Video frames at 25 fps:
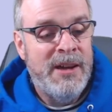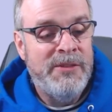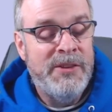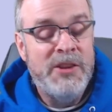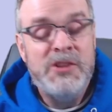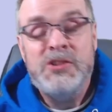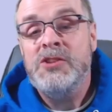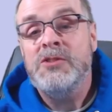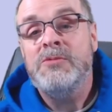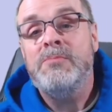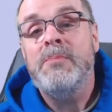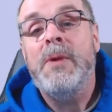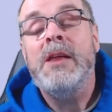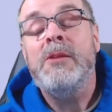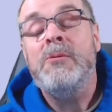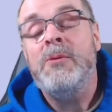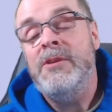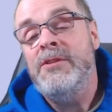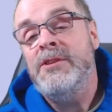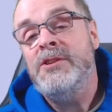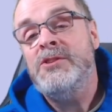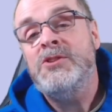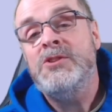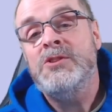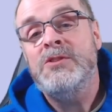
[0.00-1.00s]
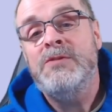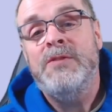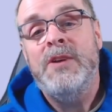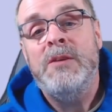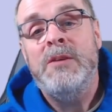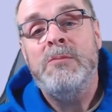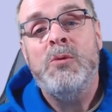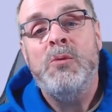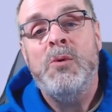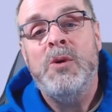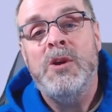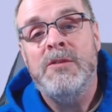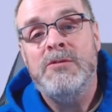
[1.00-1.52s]
This is, by the way, this is
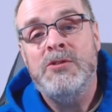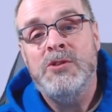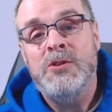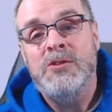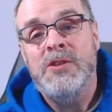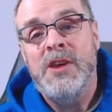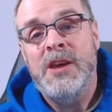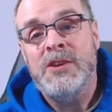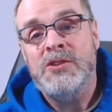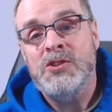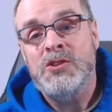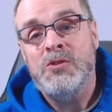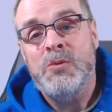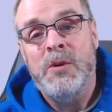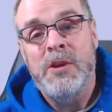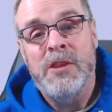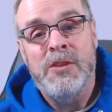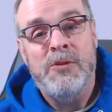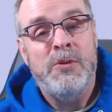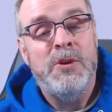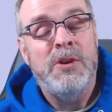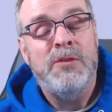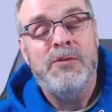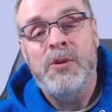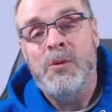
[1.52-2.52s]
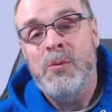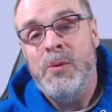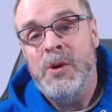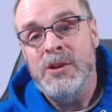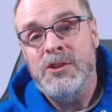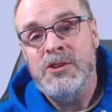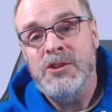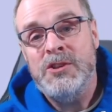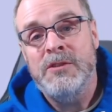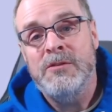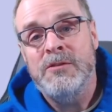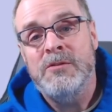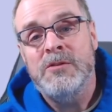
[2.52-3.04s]
February of 2023 if you're
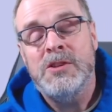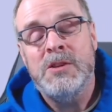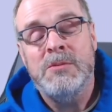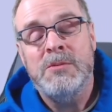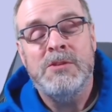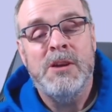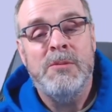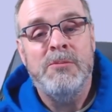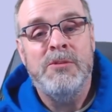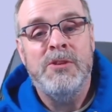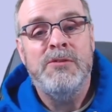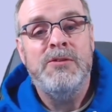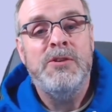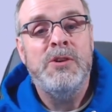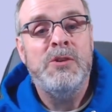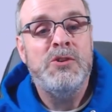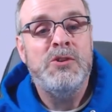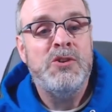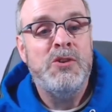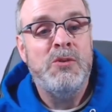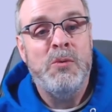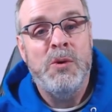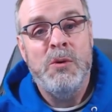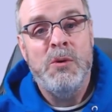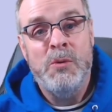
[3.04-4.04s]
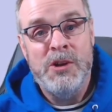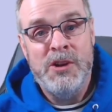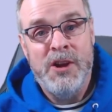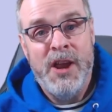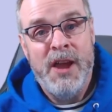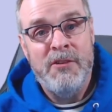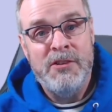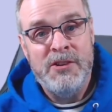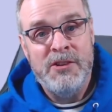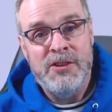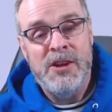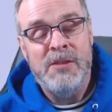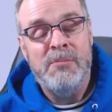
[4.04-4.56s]
watching sometime in the future, and we want to
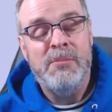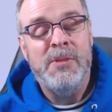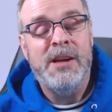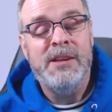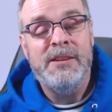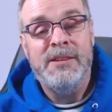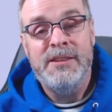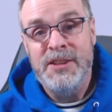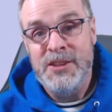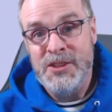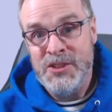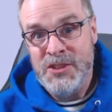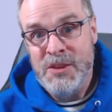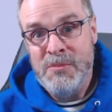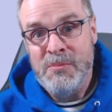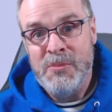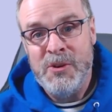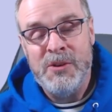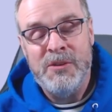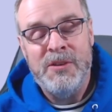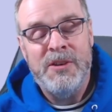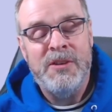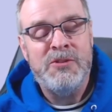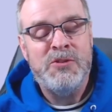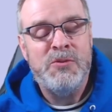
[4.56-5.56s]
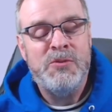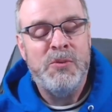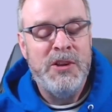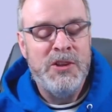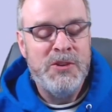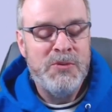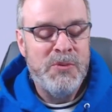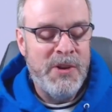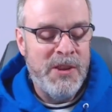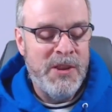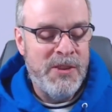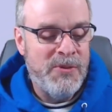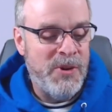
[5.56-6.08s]
have it done by December of
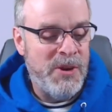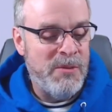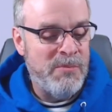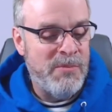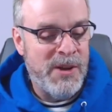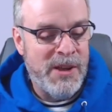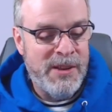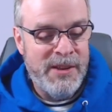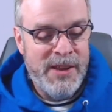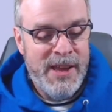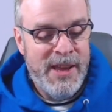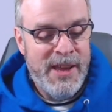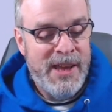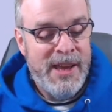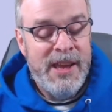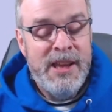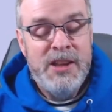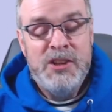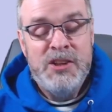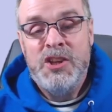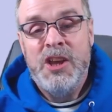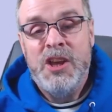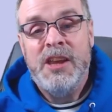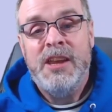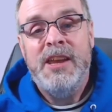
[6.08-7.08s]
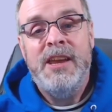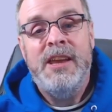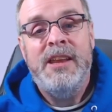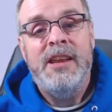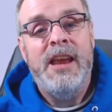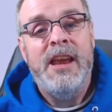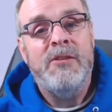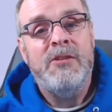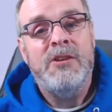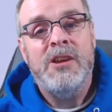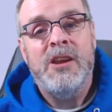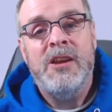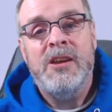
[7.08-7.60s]
2023. But check in
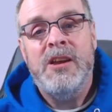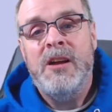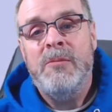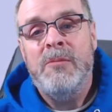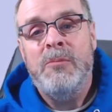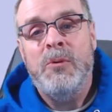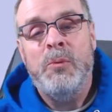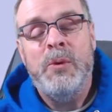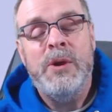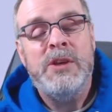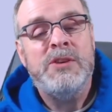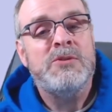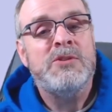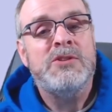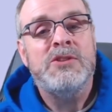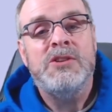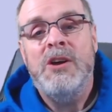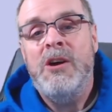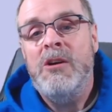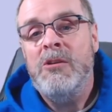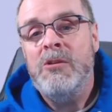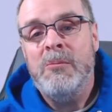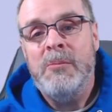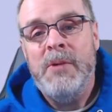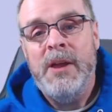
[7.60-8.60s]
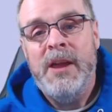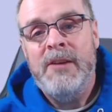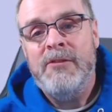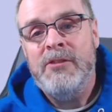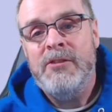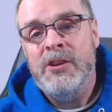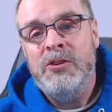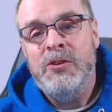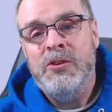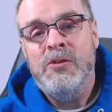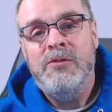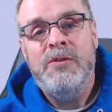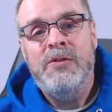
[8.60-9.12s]
every couple weeks or so. I'm going to be
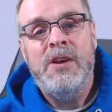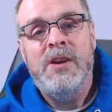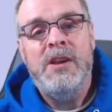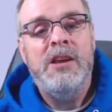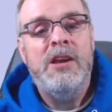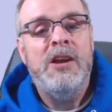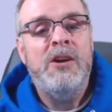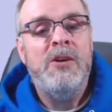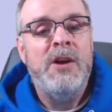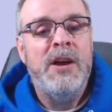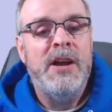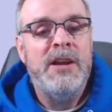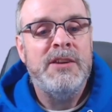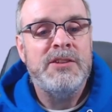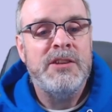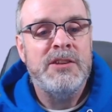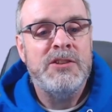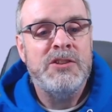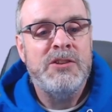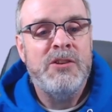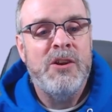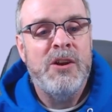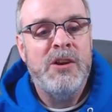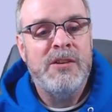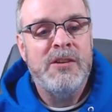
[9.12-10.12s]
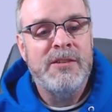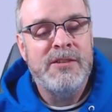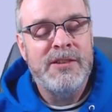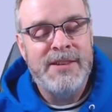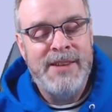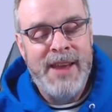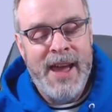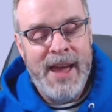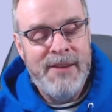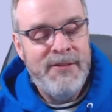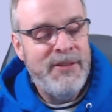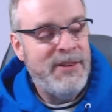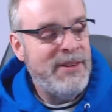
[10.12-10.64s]
having a new video as I start
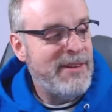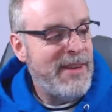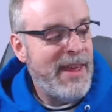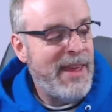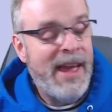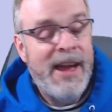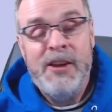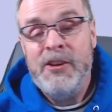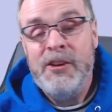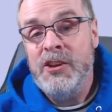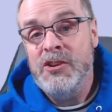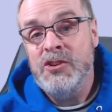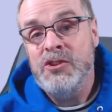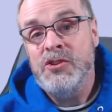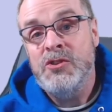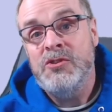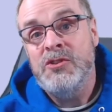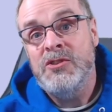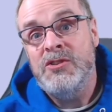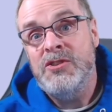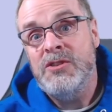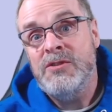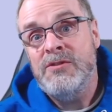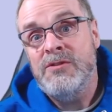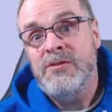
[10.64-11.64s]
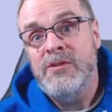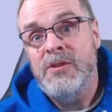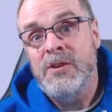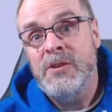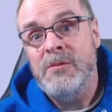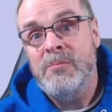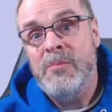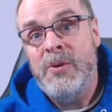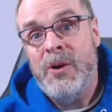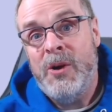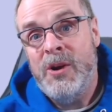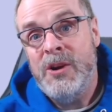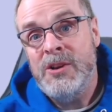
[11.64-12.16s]
diving down into the
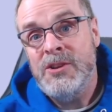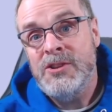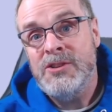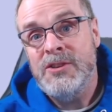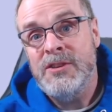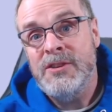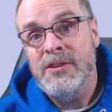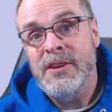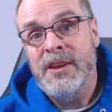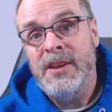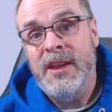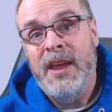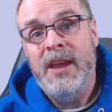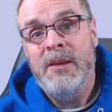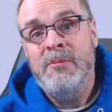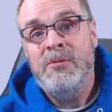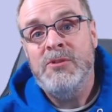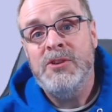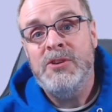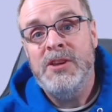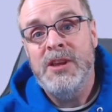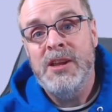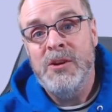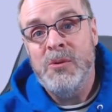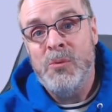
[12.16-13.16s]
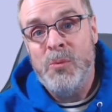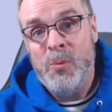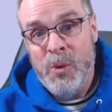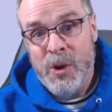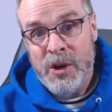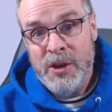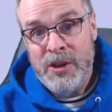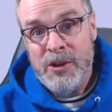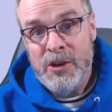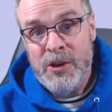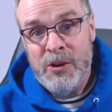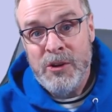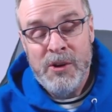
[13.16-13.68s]
different parts of the game to get it
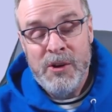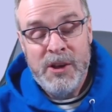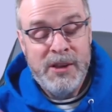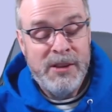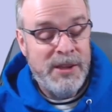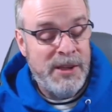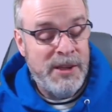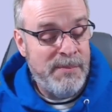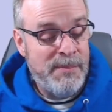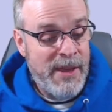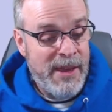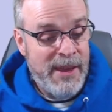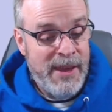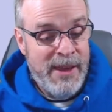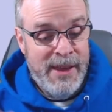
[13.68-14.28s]
working correctly.